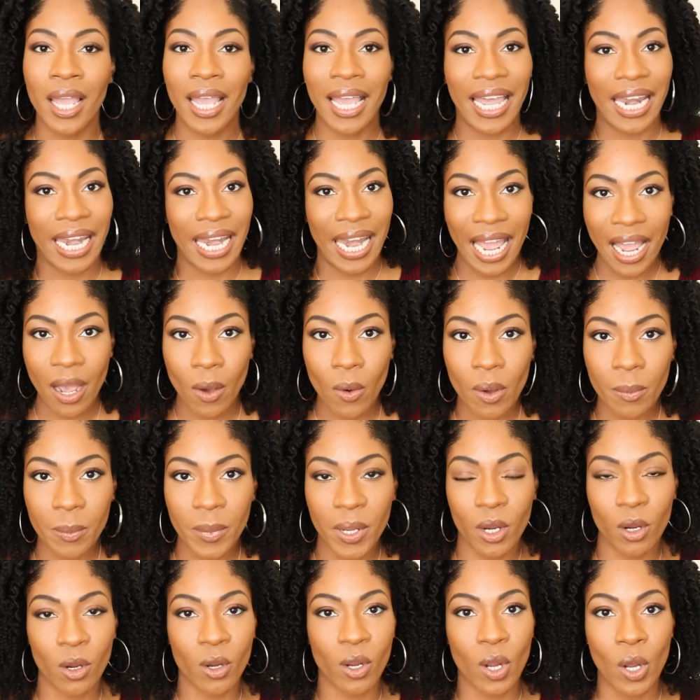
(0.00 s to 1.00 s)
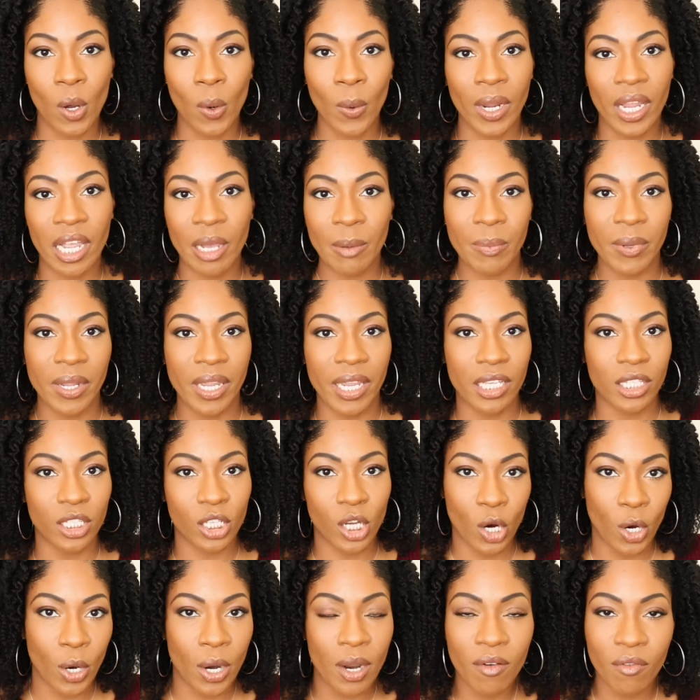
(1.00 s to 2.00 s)
And now I'm here going up against
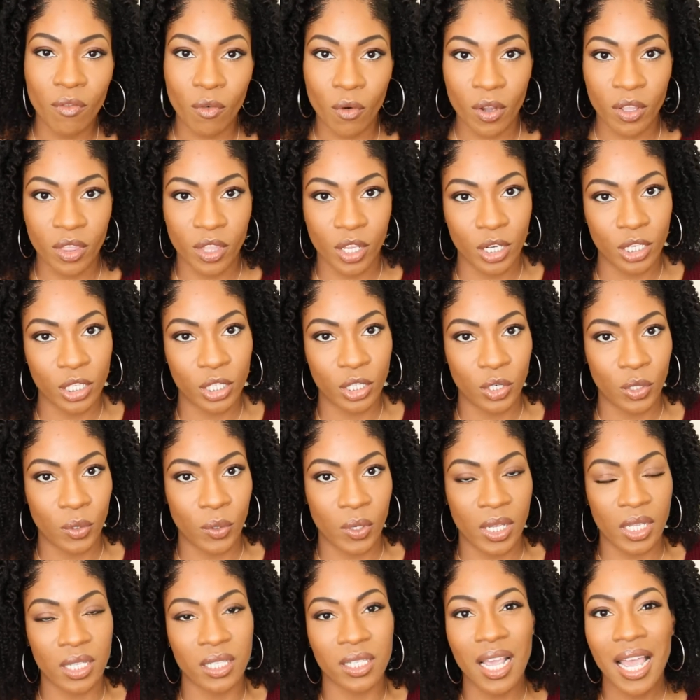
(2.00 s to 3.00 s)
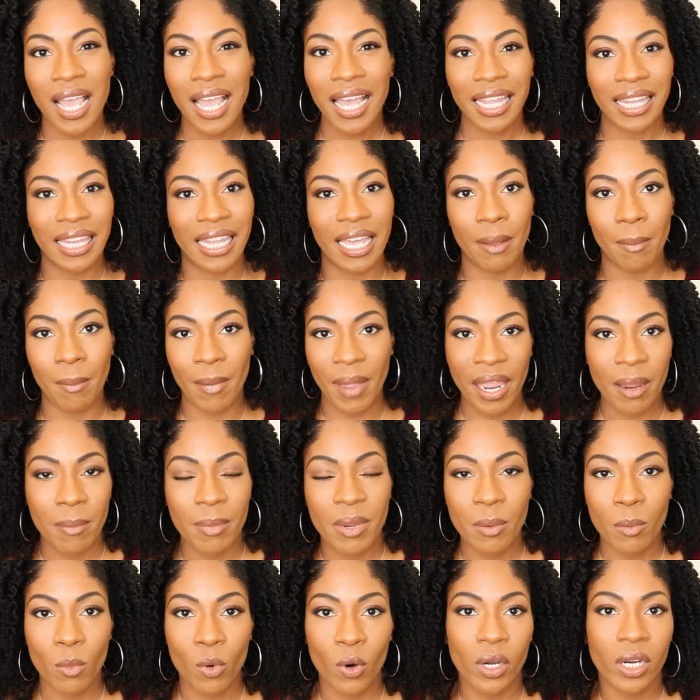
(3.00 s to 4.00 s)
current fourth year students that may
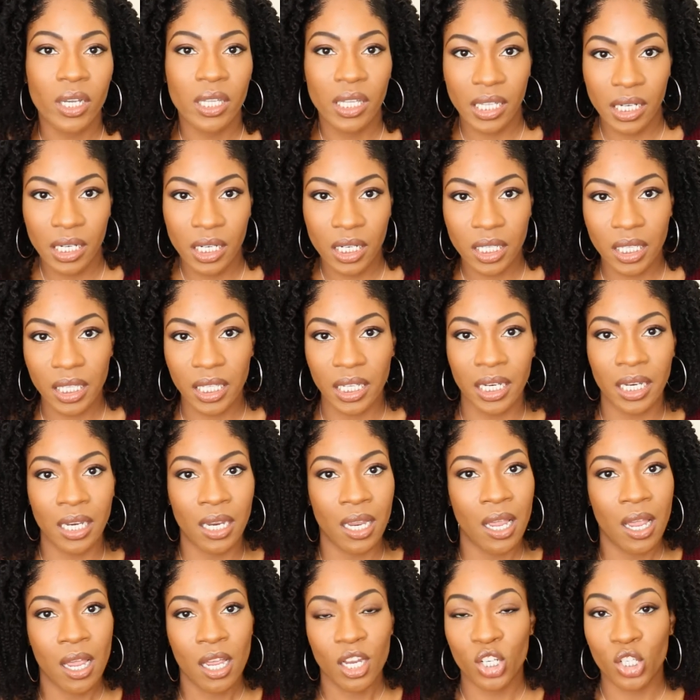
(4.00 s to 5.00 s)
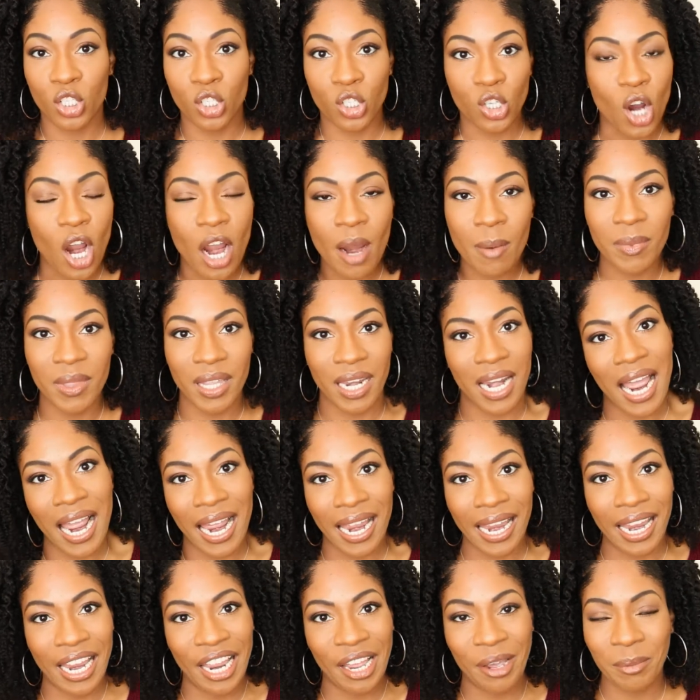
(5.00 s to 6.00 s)
be more clinically sharp than I
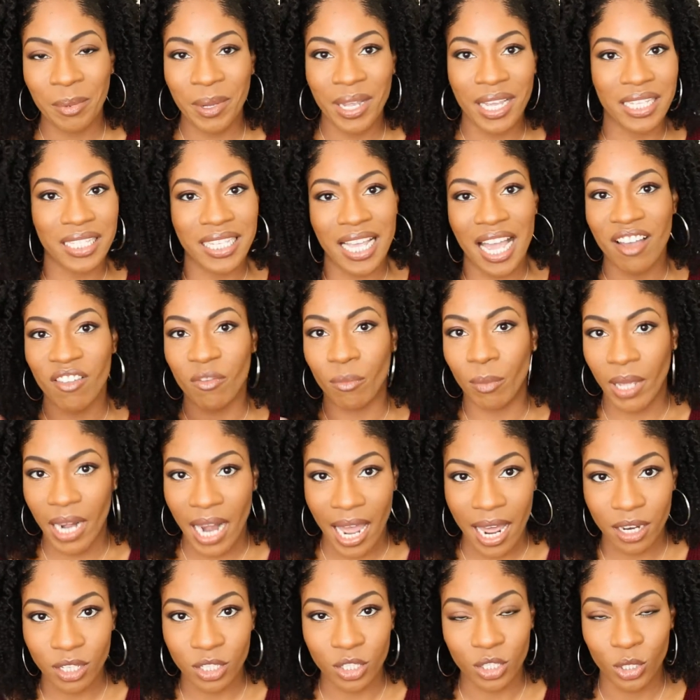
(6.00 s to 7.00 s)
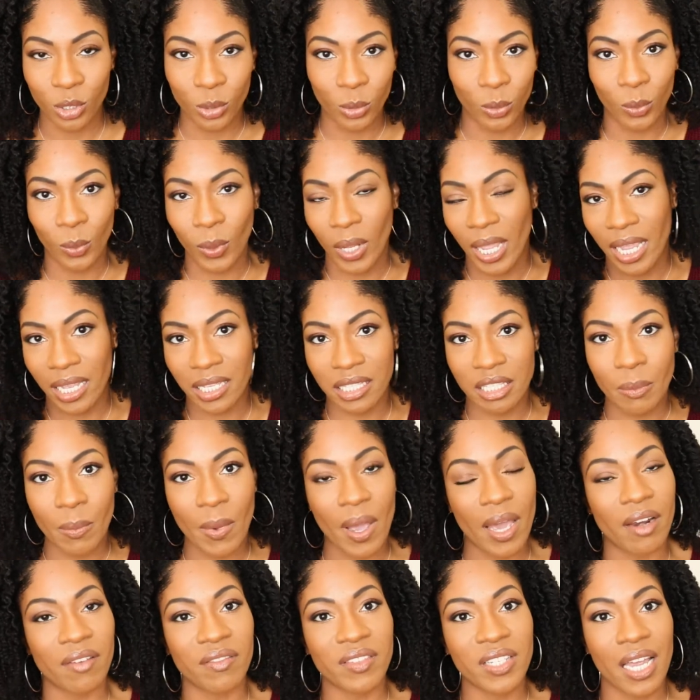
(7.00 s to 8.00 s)
am because I've been out of school X
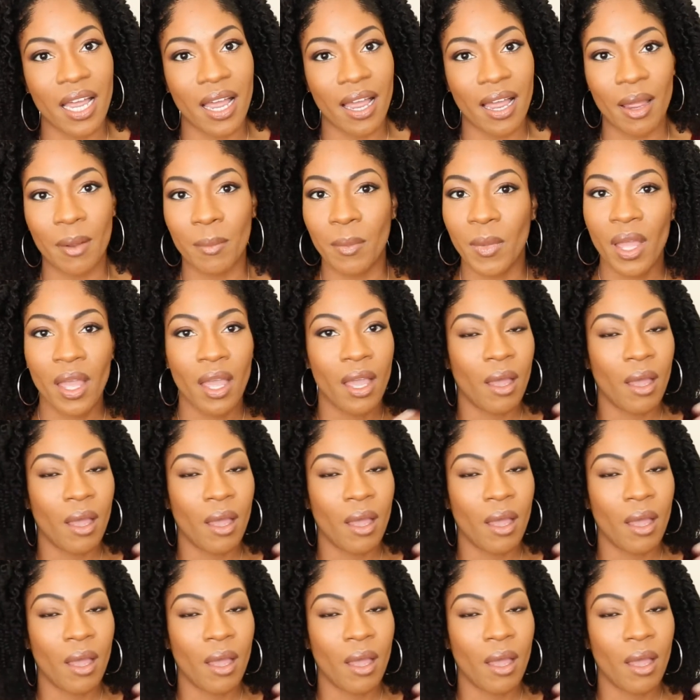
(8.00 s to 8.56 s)
amount of time.